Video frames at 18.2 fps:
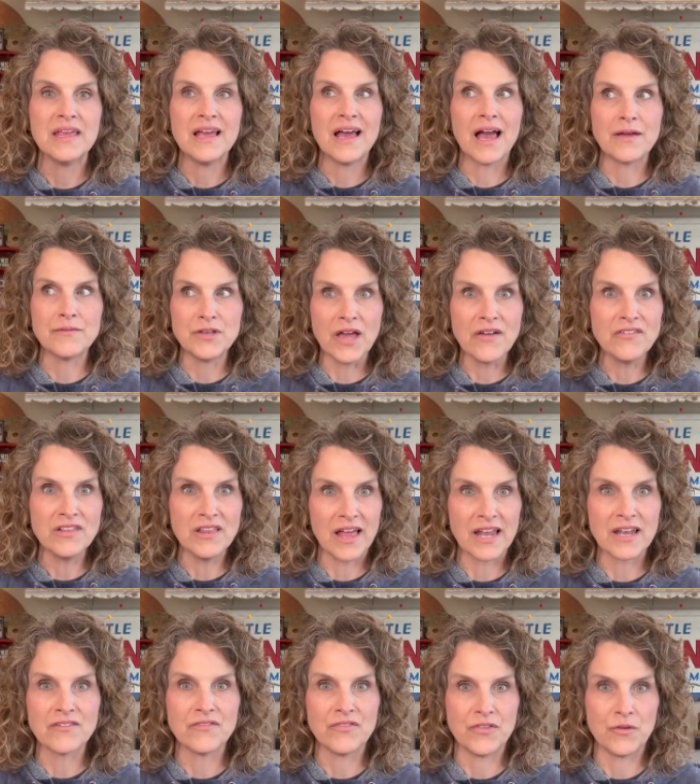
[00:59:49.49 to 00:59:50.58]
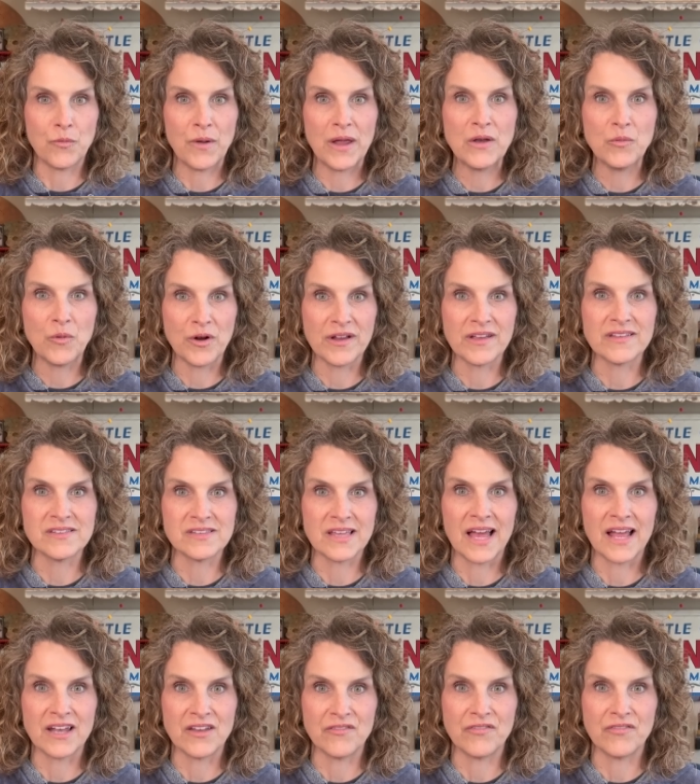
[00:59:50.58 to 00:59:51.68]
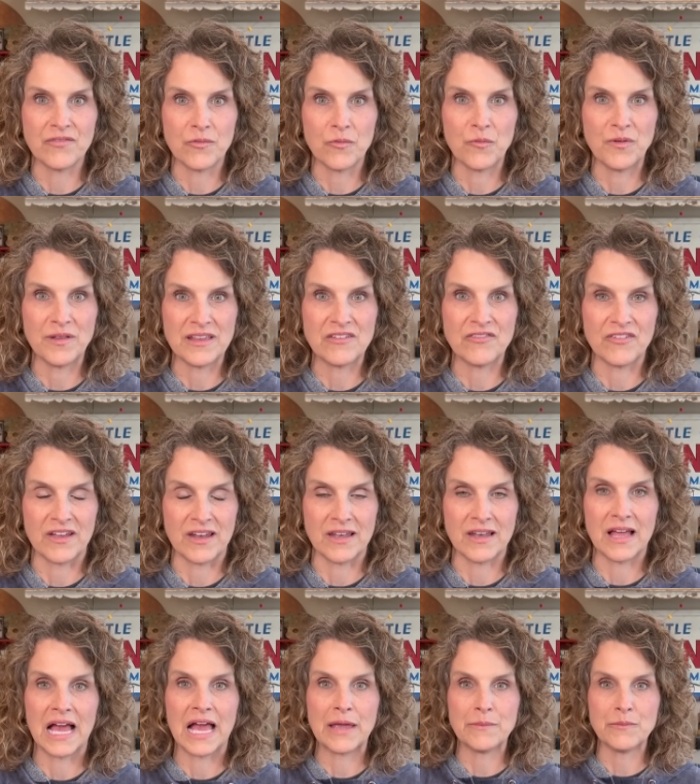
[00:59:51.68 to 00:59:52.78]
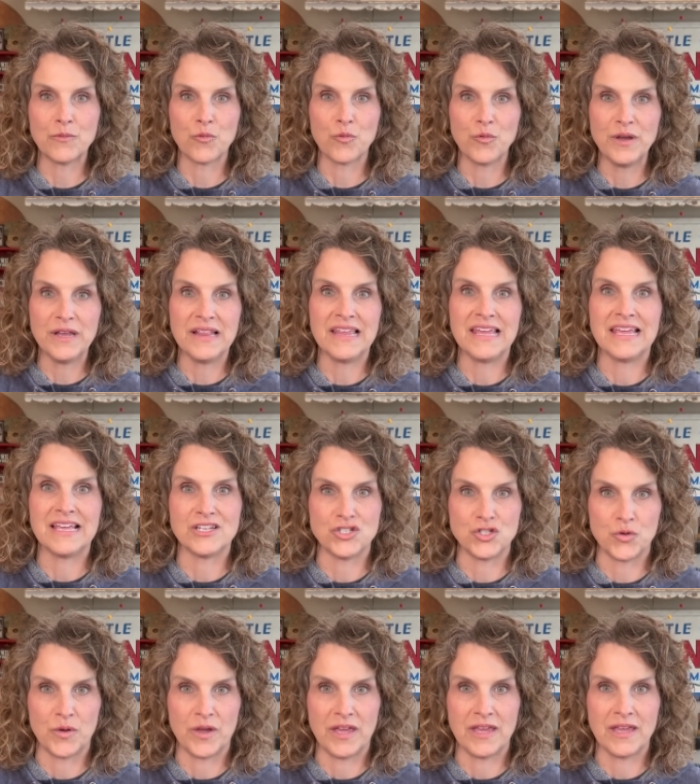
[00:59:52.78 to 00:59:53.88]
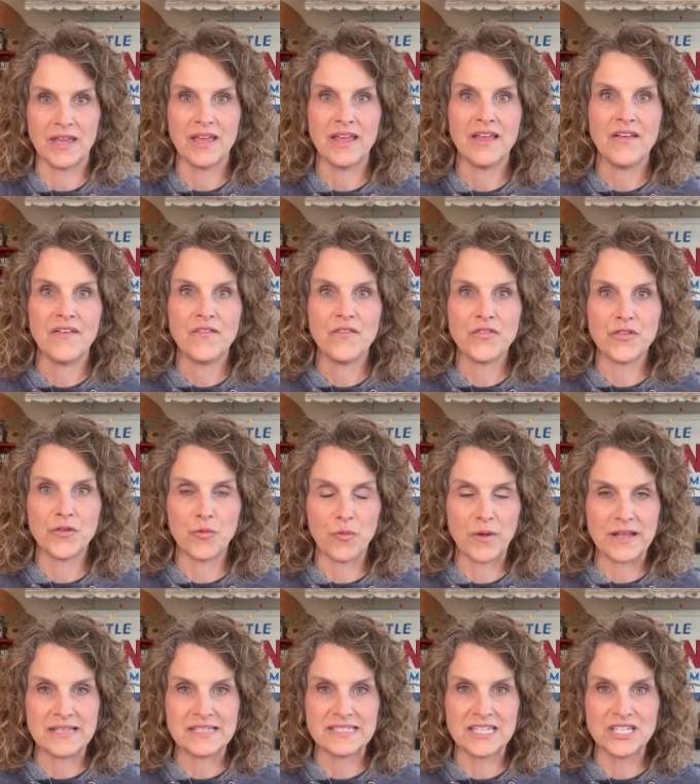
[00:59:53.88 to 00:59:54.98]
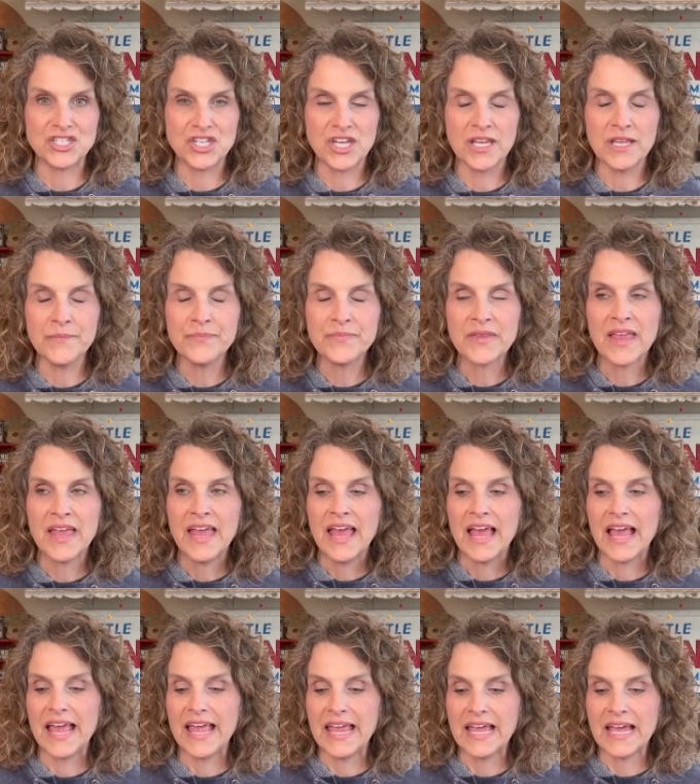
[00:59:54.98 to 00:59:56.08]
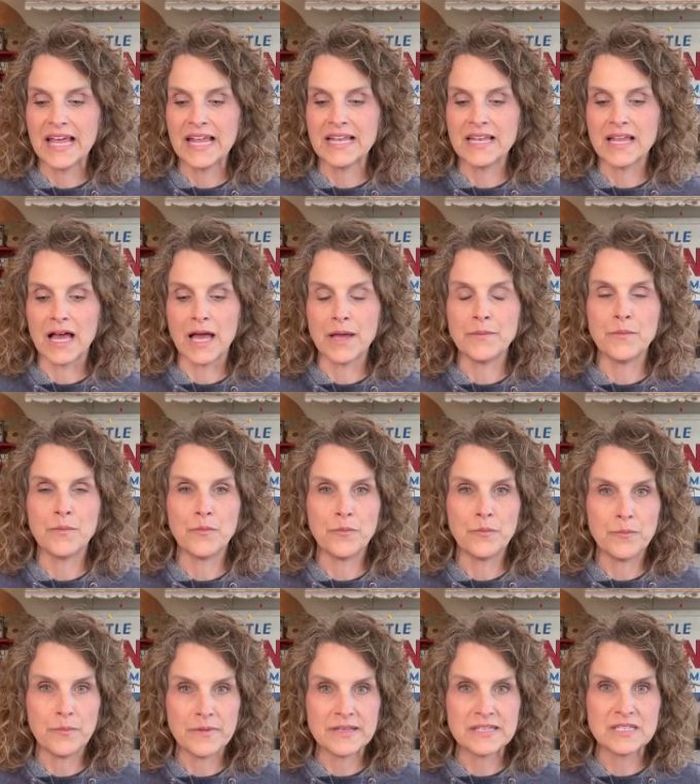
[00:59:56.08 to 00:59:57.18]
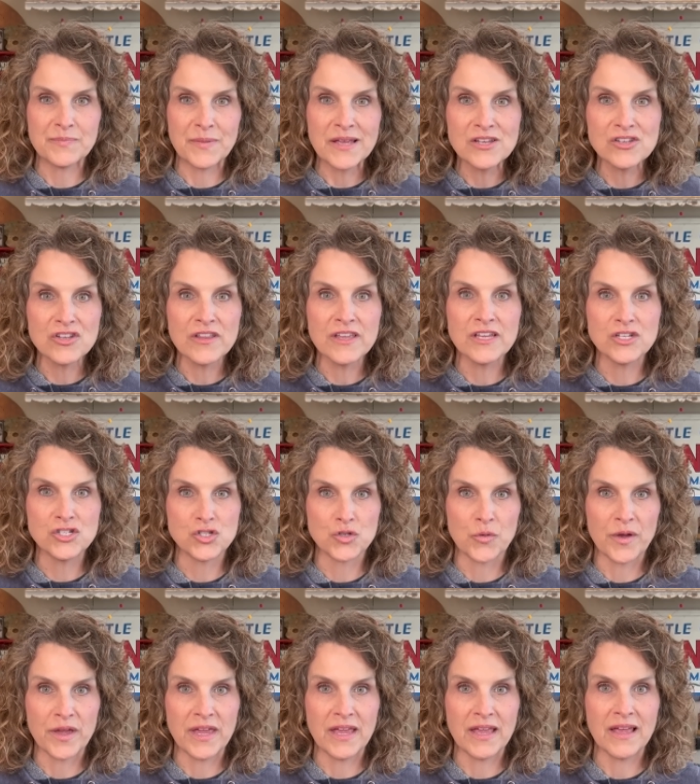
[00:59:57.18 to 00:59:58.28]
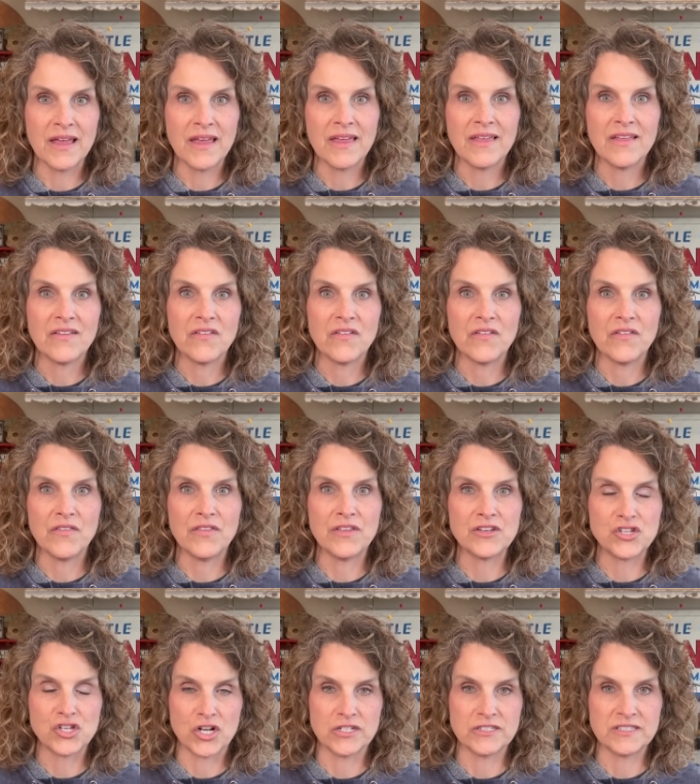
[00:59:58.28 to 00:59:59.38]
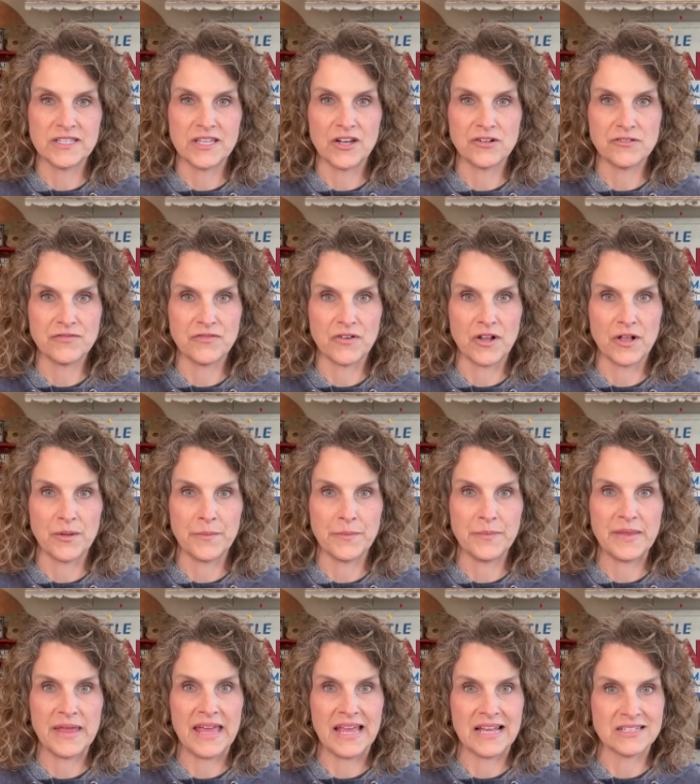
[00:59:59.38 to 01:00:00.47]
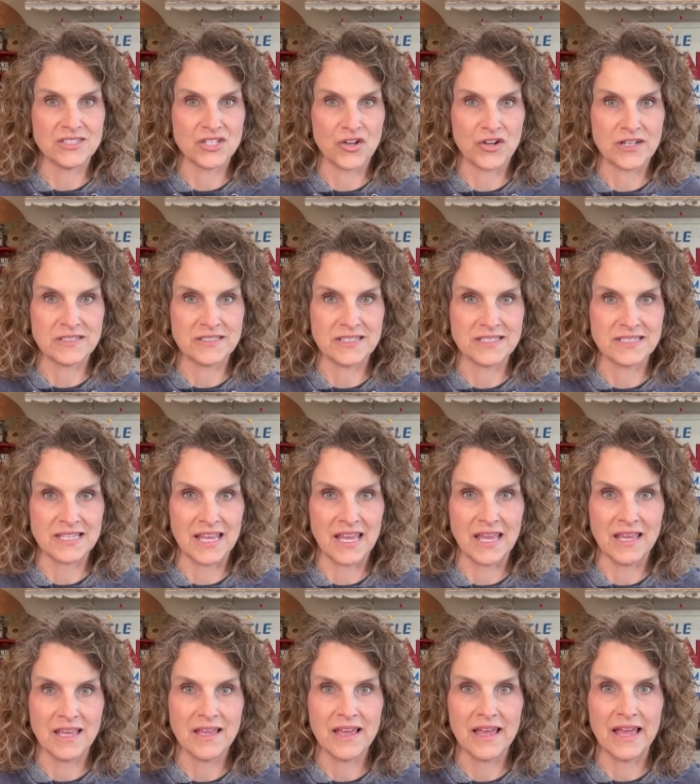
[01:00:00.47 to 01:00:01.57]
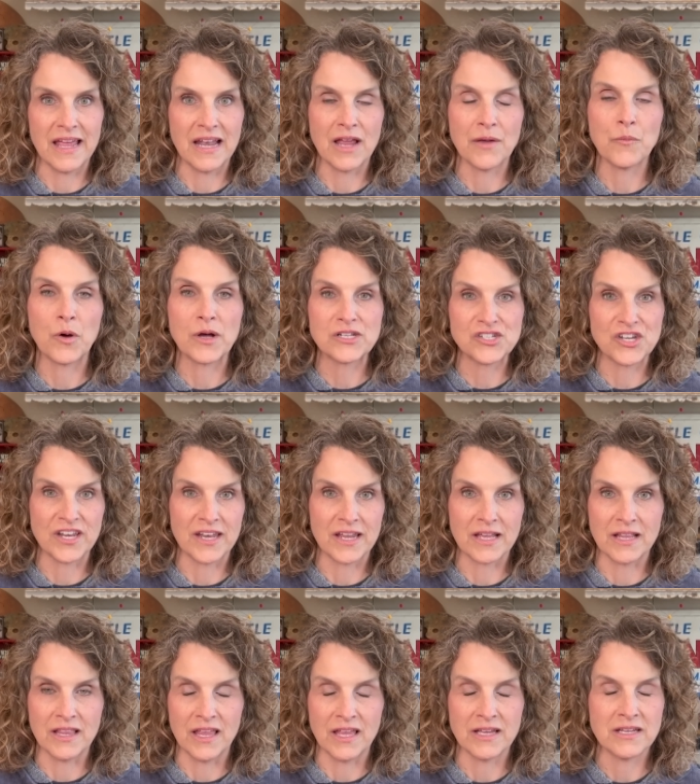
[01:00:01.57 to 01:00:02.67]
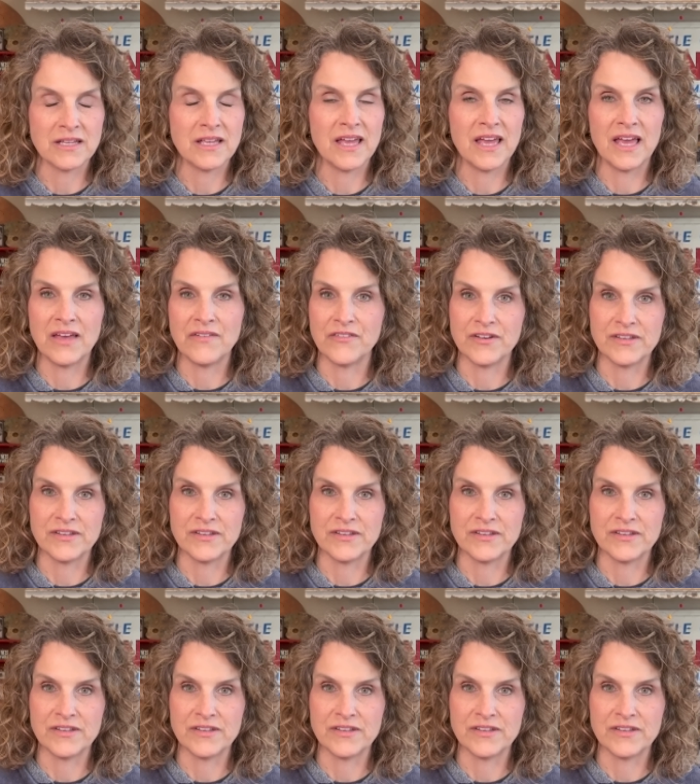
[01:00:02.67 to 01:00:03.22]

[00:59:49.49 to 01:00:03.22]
I've got a lot of the red work is kind of really fun. I'm really enjoying the red stitching. And I'm especially enjoying the charts that are from Hands Across the Sea, and I'm watching Nicola every